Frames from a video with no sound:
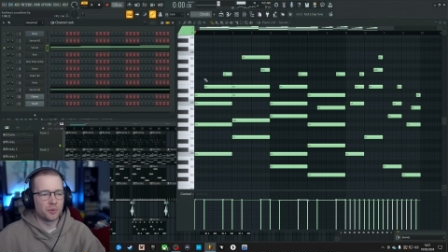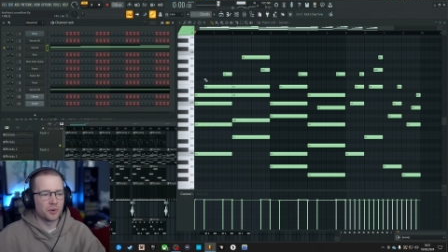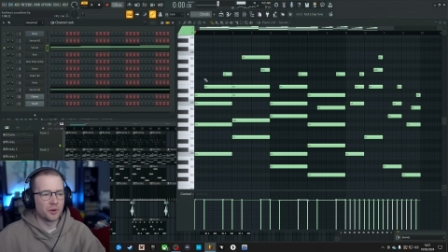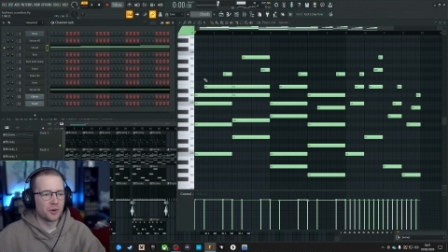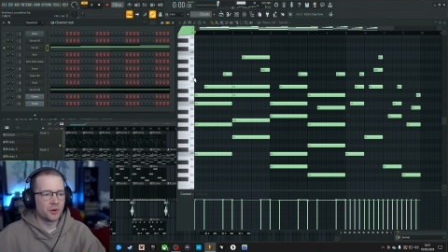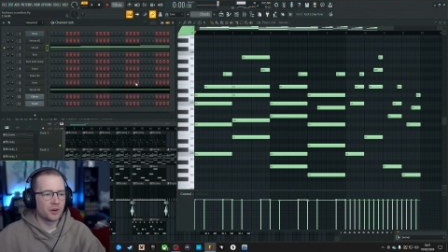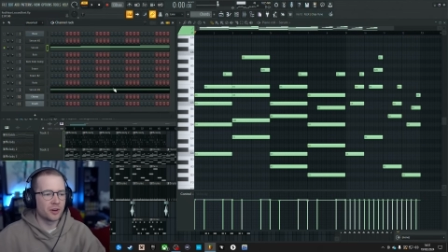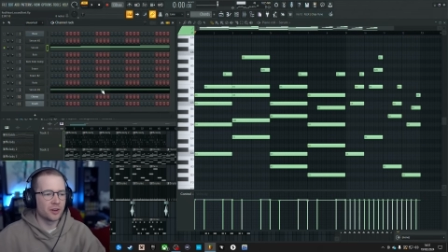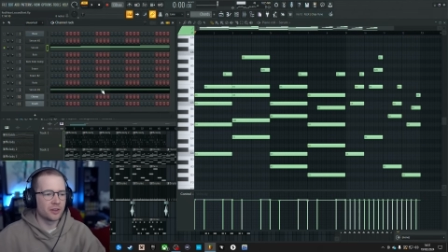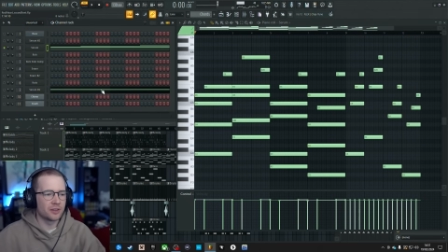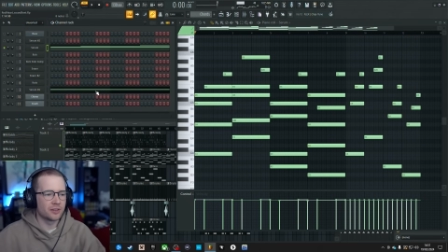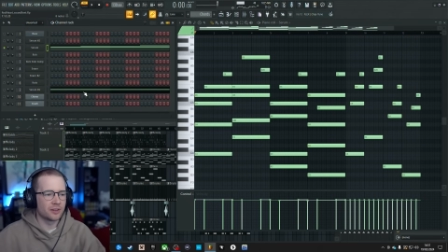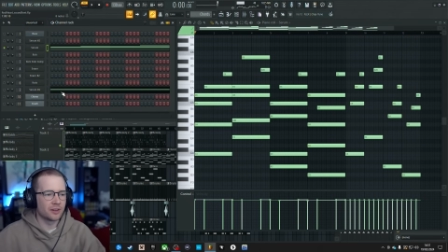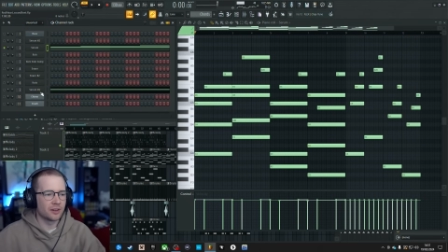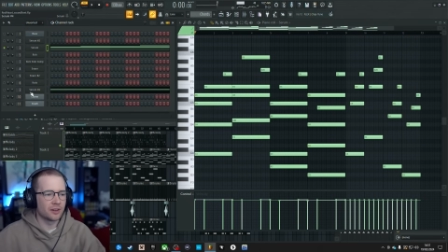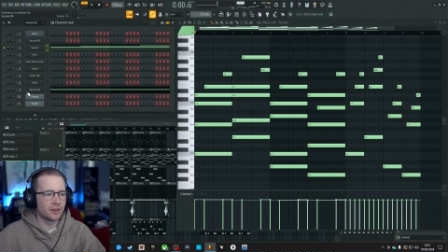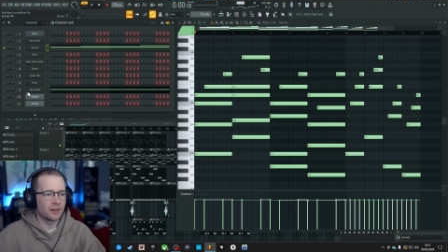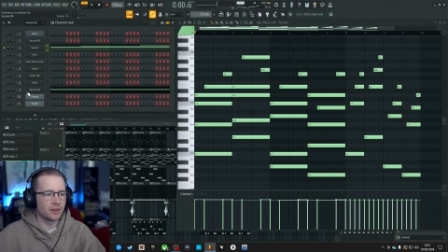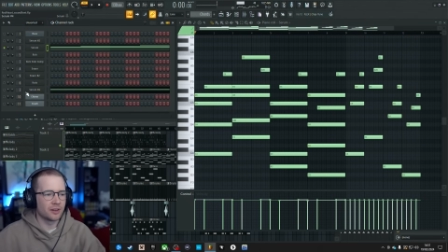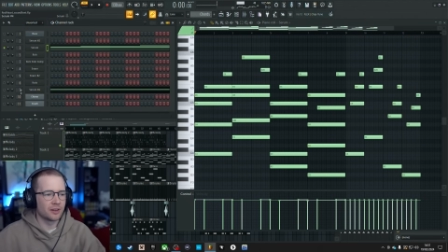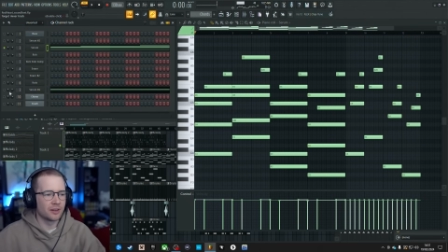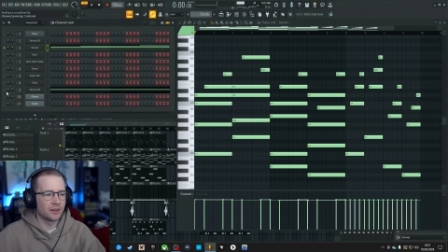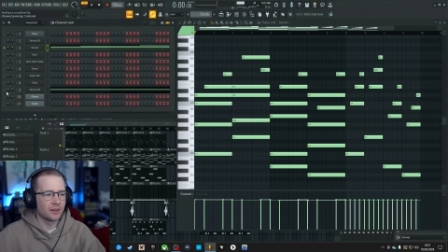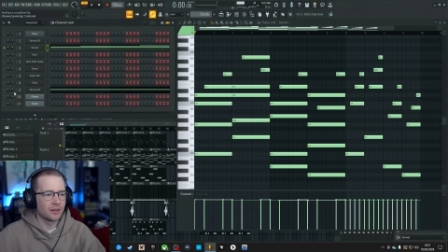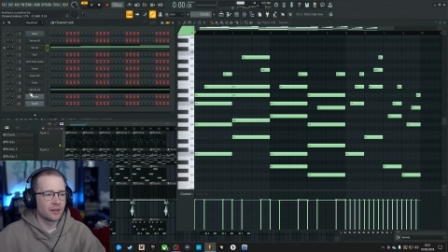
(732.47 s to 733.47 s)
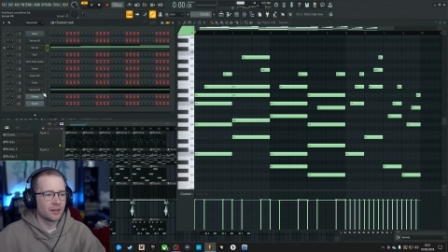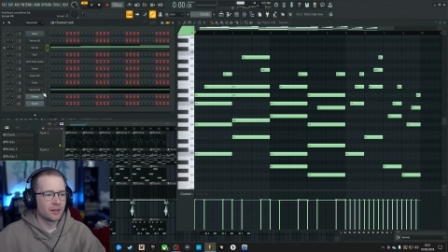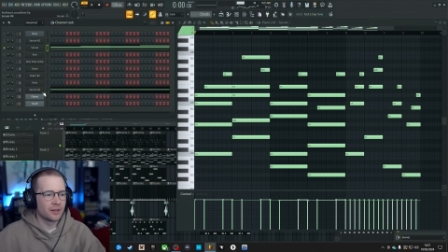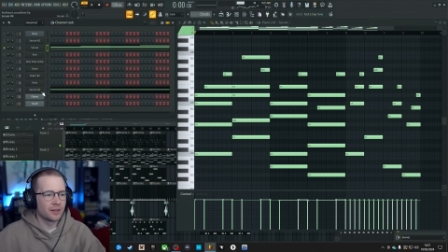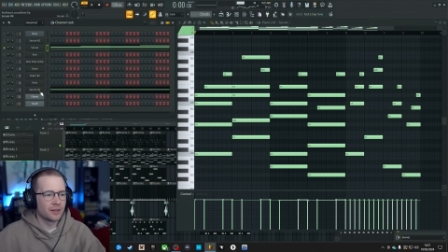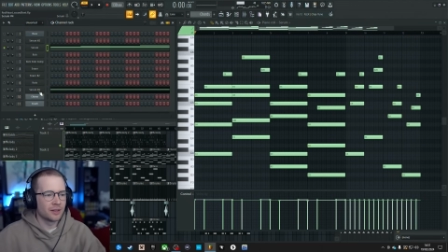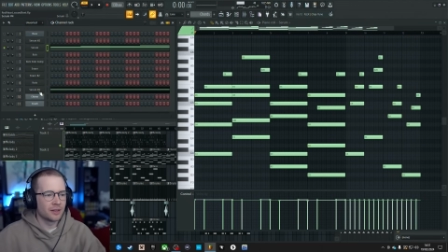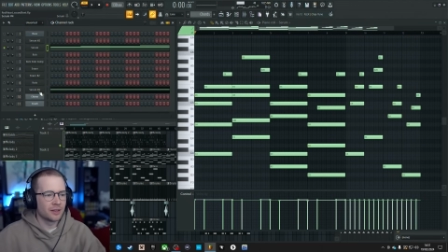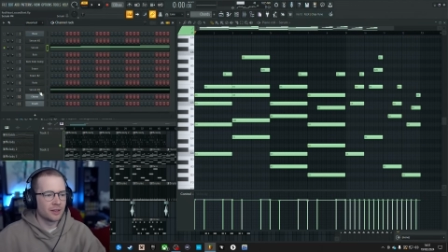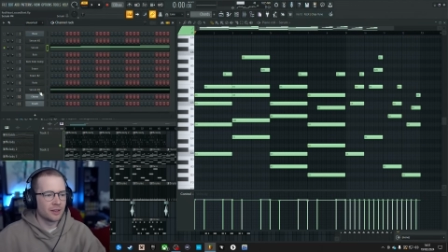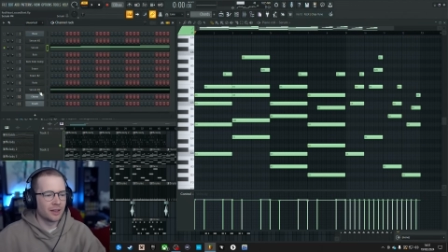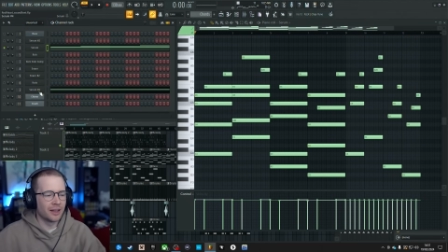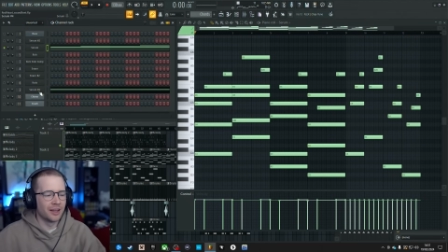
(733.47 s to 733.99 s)
but not as a
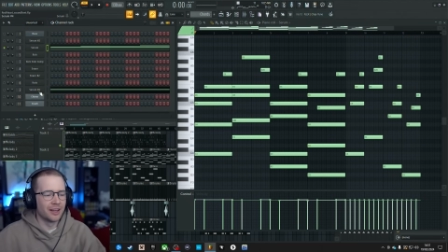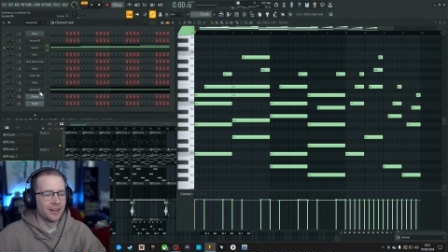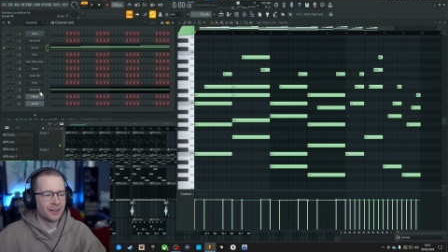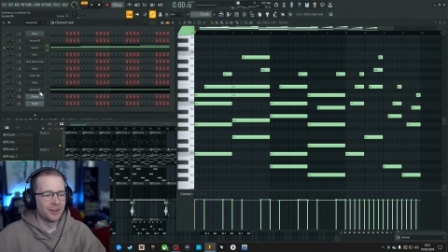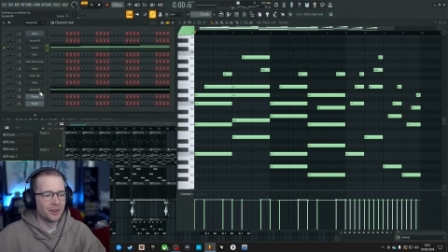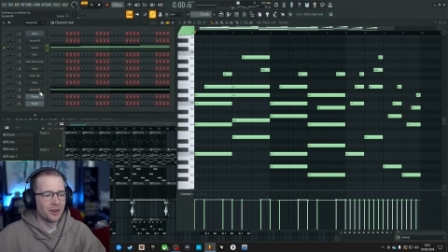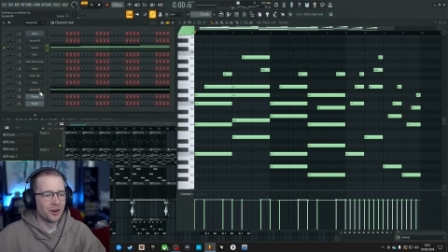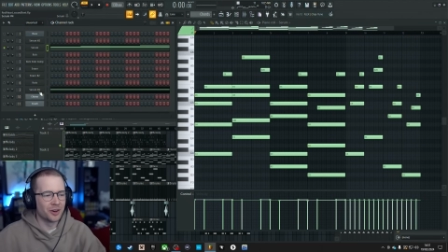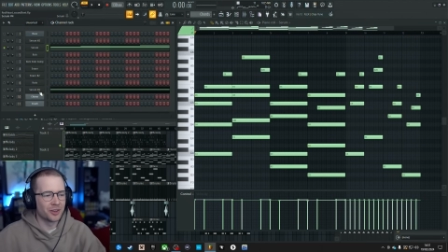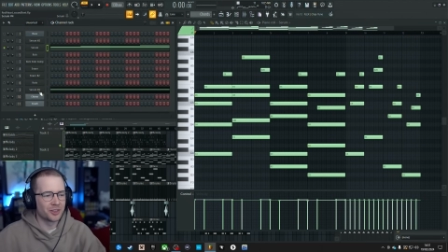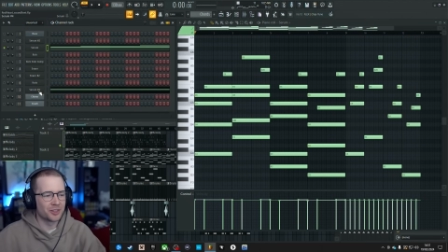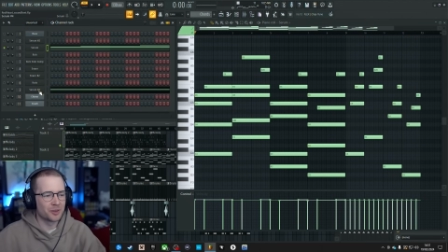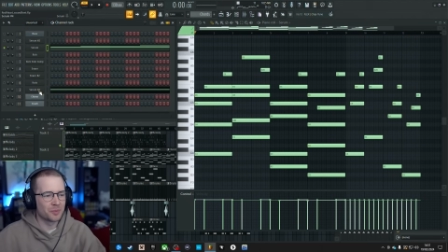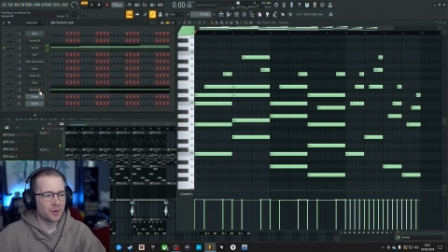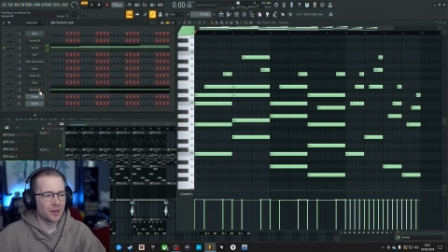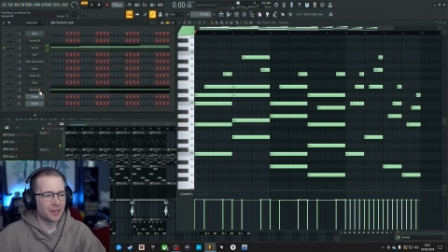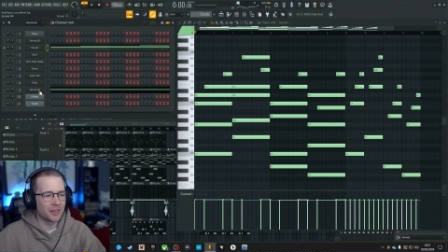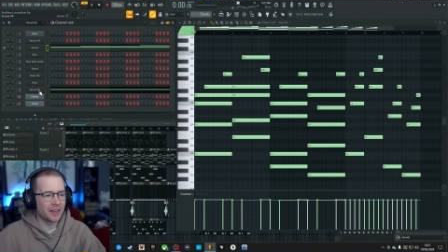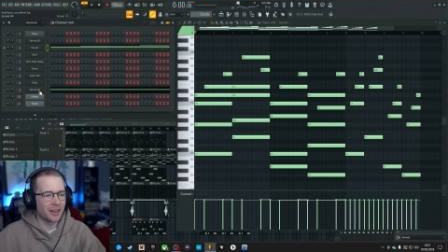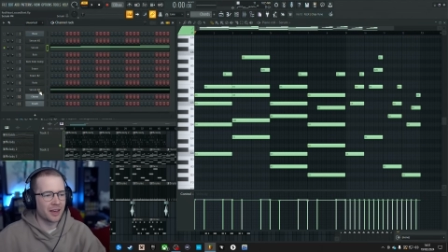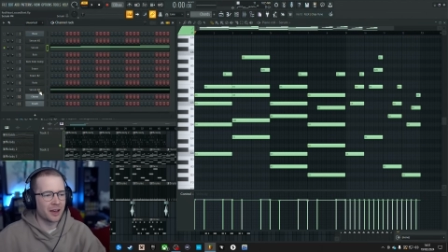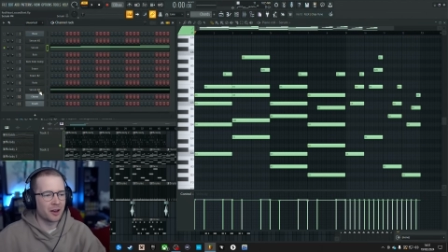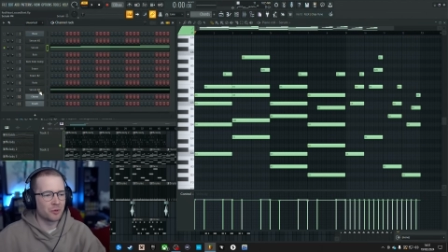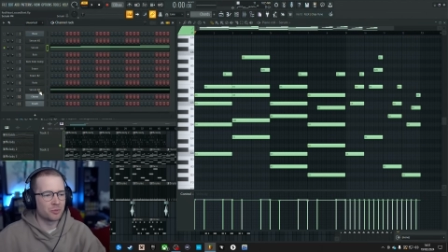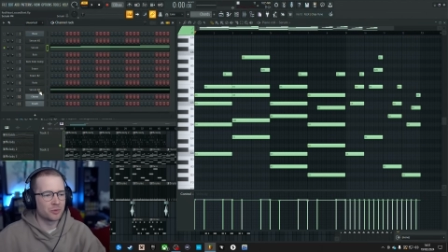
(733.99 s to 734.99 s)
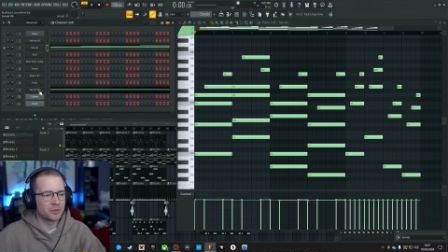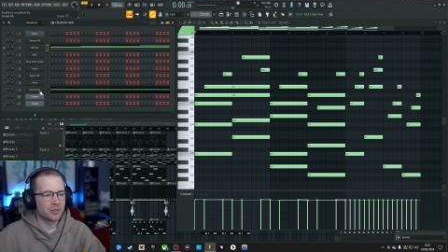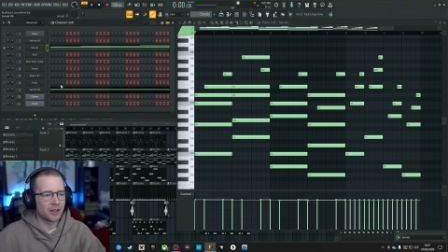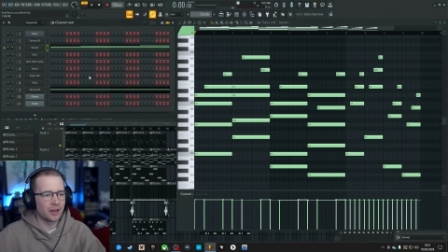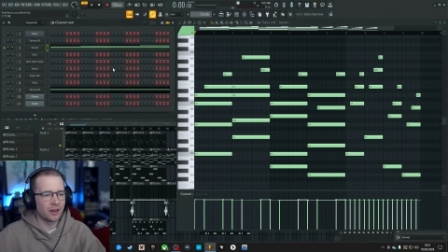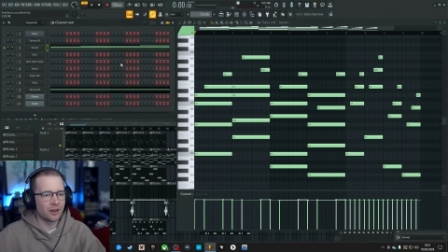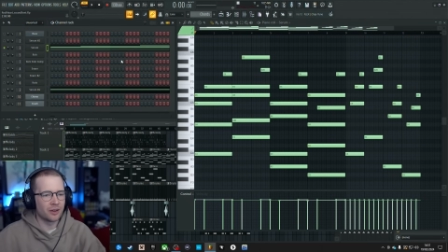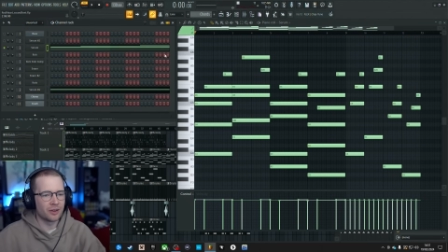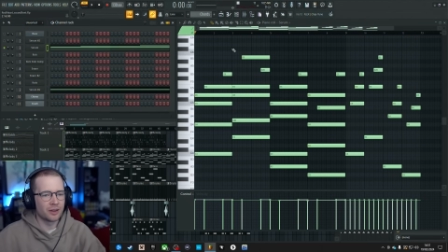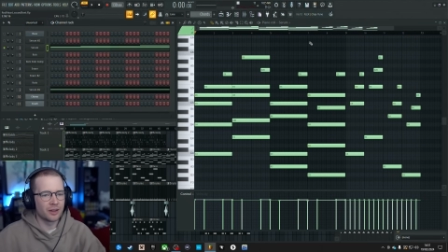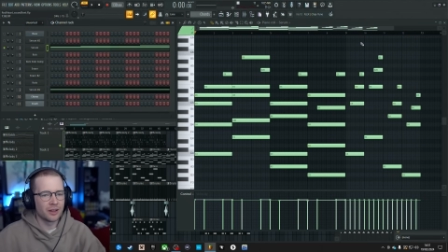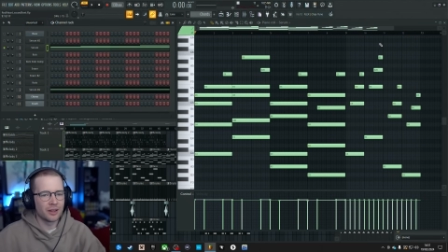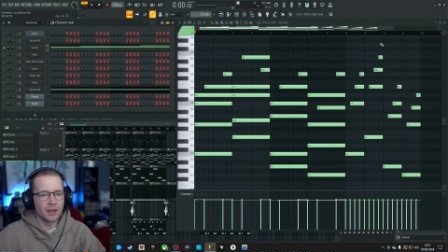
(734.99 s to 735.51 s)
not as a bit that helps
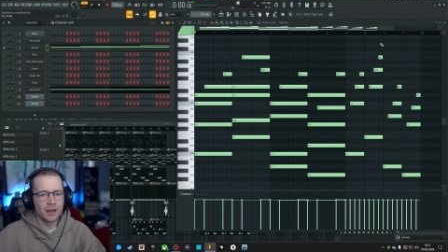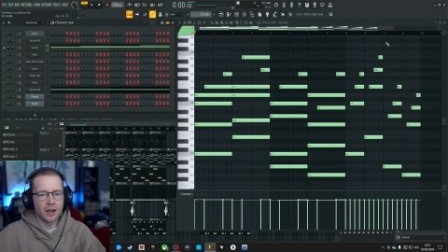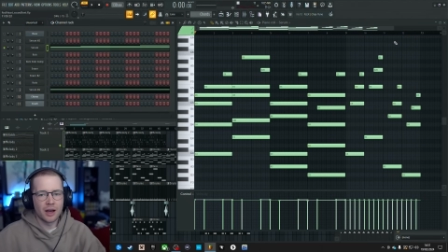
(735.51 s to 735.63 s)
out.